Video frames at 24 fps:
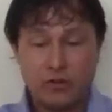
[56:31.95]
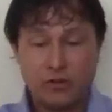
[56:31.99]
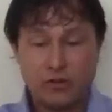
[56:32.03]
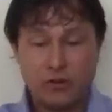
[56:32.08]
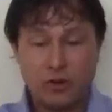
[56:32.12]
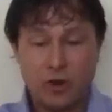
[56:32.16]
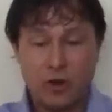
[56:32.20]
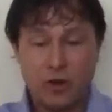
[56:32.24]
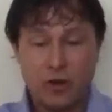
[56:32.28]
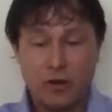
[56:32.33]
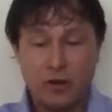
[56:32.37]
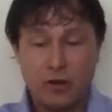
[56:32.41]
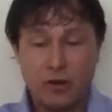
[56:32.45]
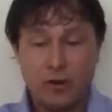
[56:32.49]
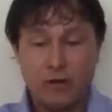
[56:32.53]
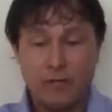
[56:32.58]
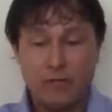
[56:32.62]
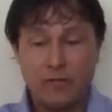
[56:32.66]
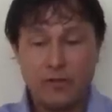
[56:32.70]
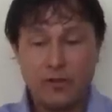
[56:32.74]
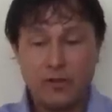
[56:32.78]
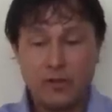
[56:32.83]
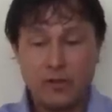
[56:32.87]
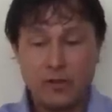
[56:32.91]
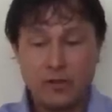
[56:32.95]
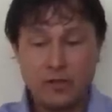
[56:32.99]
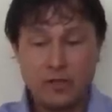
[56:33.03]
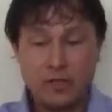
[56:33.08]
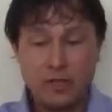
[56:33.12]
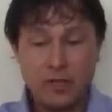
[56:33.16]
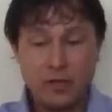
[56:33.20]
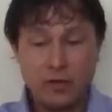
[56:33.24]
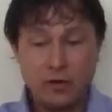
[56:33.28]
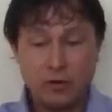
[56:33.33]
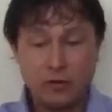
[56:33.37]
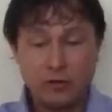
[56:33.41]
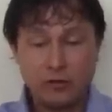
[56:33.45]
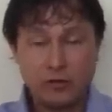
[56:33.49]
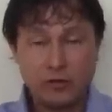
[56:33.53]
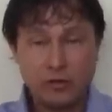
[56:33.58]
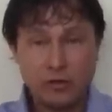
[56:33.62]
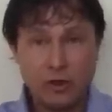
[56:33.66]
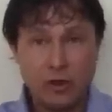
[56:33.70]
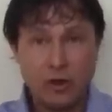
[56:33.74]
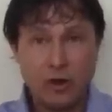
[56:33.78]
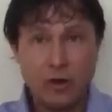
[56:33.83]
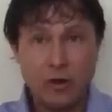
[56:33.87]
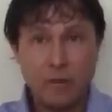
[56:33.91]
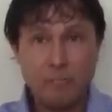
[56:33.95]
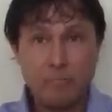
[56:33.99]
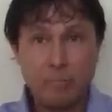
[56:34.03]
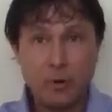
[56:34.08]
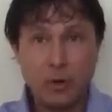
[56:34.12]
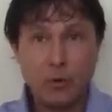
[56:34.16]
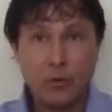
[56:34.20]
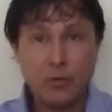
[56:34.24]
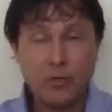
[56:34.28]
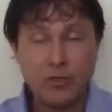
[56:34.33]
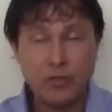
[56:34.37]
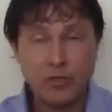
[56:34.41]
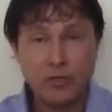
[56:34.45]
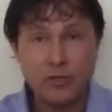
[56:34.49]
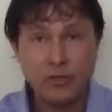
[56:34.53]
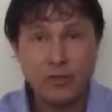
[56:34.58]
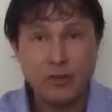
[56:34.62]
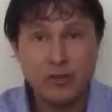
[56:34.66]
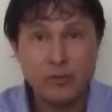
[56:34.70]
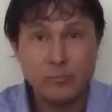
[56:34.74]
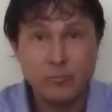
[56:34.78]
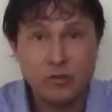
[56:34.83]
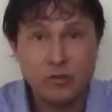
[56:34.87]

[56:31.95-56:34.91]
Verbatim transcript: shot of the yields on both these